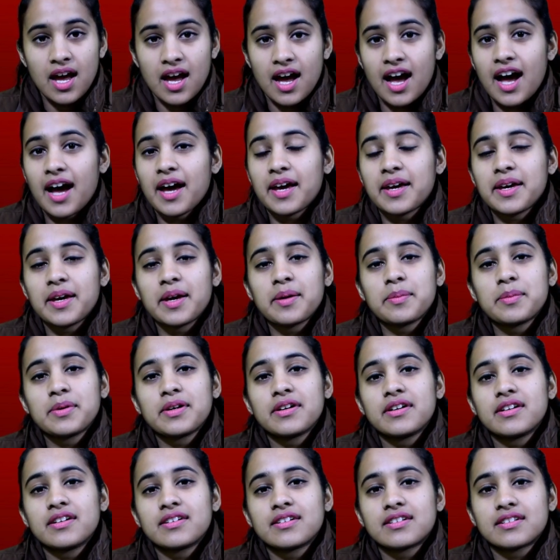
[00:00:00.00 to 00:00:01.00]
I am
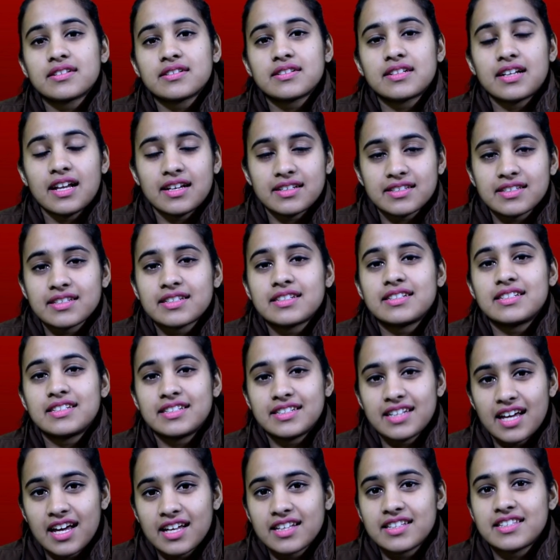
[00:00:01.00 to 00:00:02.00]
a classical
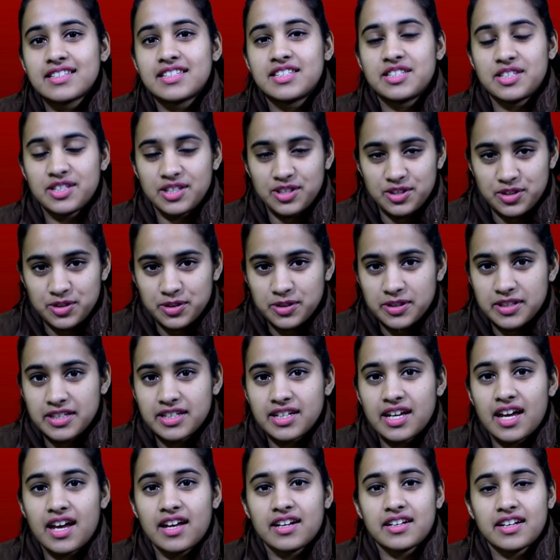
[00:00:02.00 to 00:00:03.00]
dance teacher
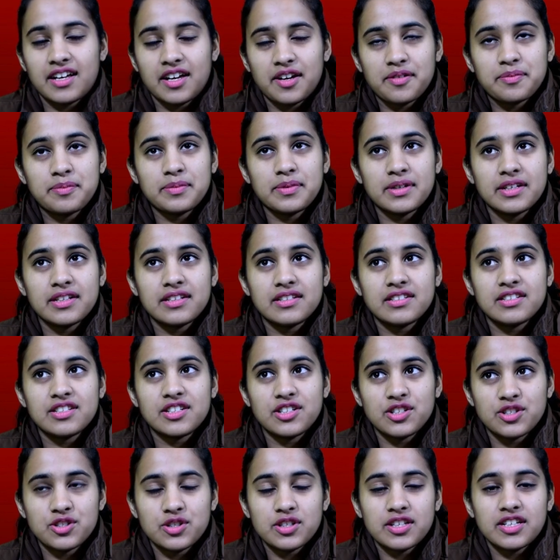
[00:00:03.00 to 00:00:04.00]
and I have been
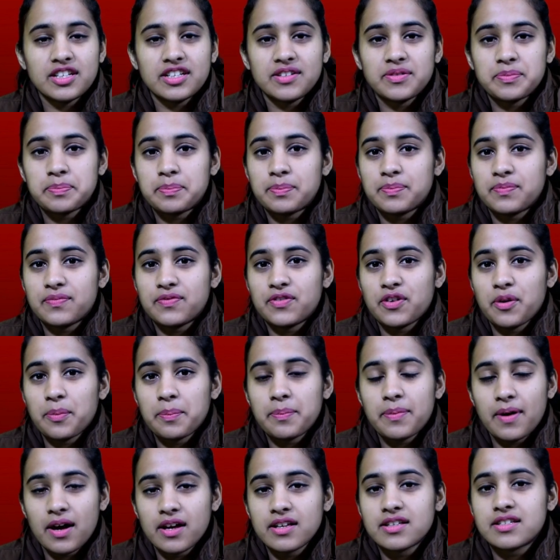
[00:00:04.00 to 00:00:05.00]
teaching from
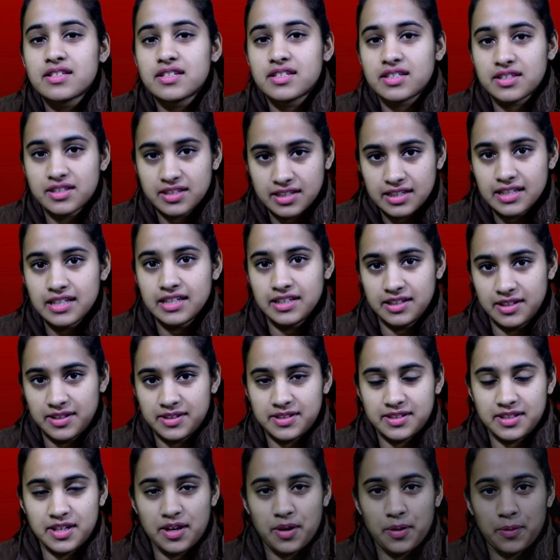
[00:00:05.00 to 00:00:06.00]
past three
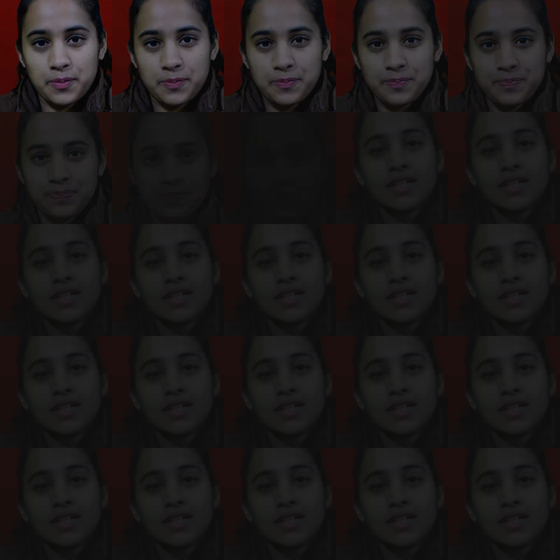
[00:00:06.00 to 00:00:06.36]
years now.